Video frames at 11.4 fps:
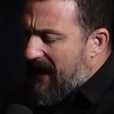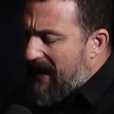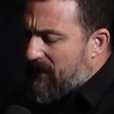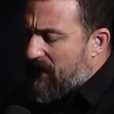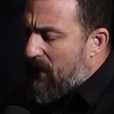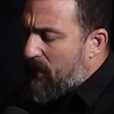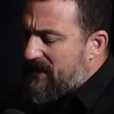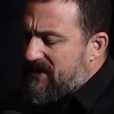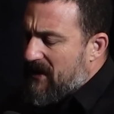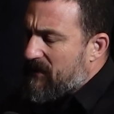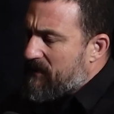I would always
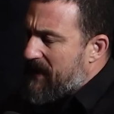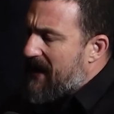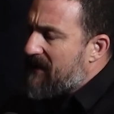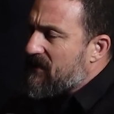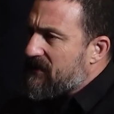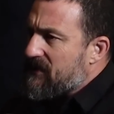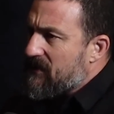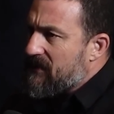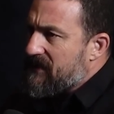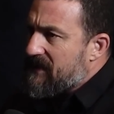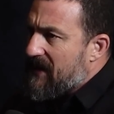start with behavioral
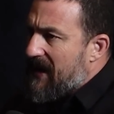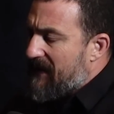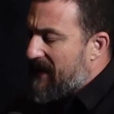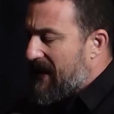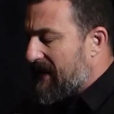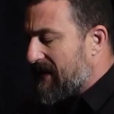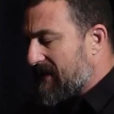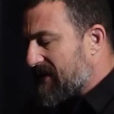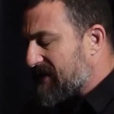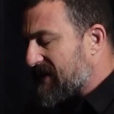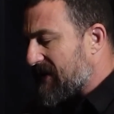tools and then
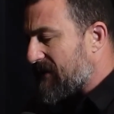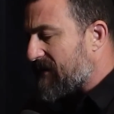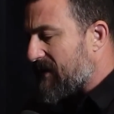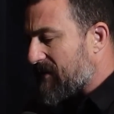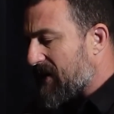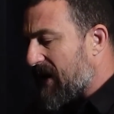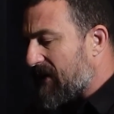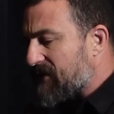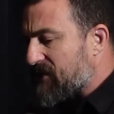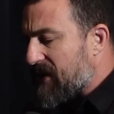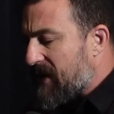consider
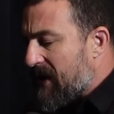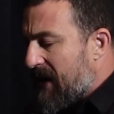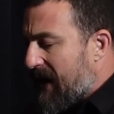pharmacology.